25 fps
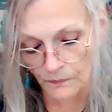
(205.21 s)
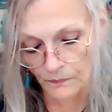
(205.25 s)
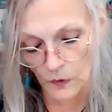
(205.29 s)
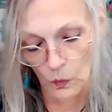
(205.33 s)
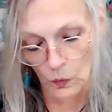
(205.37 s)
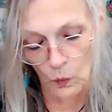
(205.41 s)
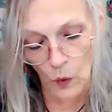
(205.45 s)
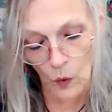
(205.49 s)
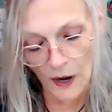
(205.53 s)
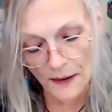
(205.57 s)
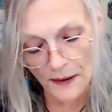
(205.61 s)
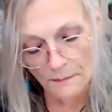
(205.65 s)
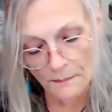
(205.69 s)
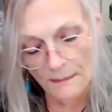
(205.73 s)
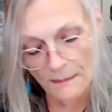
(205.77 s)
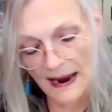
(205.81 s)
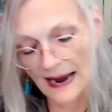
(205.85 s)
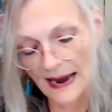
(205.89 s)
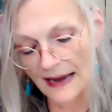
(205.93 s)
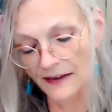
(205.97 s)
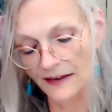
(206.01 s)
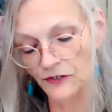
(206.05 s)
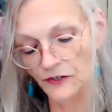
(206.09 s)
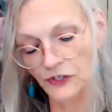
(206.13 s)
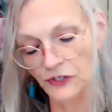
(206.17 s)
One
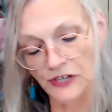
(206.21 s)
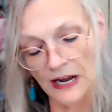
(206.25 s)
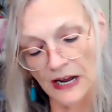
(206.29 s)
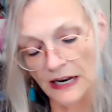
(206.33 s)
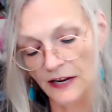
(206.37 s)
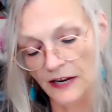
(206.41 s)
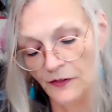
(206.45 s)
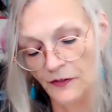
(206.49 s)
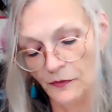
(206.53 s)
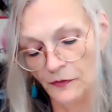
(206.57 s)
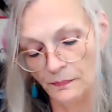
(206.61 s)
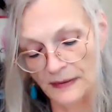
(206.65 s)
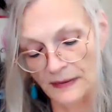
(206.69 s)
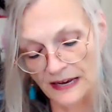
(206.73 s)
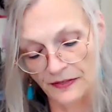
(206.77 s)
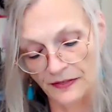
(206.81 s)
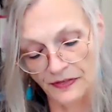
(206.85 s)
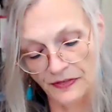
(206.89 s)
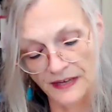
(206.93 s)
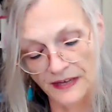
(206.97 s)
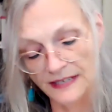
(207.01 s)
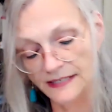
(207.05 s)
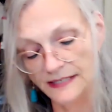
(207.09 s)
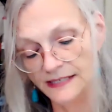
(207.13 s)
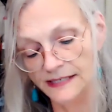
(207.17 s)
man telleth me
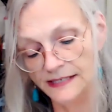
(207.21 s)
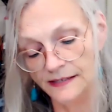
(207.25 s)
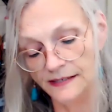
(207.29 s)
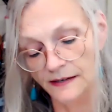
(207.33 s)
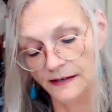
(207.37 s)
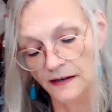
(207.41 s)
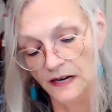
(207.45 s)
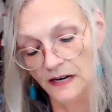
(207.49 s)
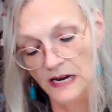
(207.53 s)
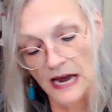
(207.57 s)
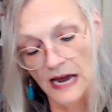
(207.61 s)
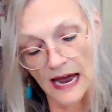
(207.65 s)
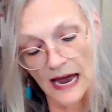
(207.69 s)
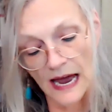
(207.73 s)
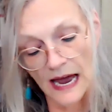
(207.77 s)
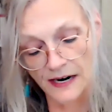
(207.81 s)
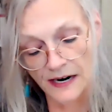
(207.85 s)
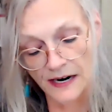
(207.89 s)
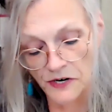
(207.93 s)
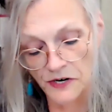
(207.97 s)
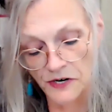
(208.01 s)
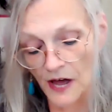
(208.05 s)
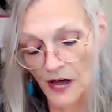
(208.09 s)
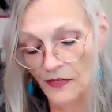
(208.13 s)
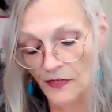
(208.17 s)
this, and
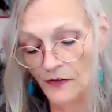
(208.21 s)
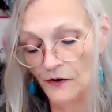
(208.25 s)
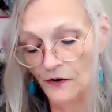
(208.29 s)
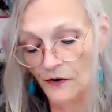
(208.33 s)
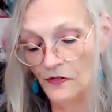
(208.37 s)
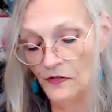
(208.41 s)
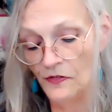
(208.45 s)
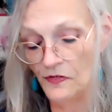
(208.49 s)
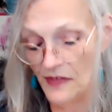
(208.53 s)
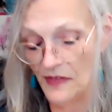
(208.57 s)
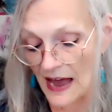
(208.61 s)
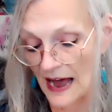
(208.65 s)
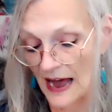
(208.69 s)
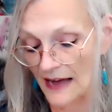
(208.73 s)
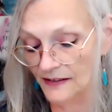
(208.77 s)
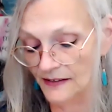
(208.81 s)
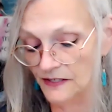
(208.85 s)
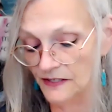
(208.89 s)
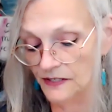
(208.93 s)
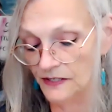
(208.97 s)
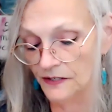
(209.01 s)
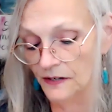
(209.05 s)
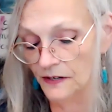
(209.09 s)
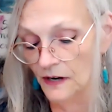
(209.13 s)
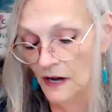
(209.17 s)
another
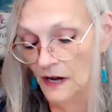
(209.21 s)
that,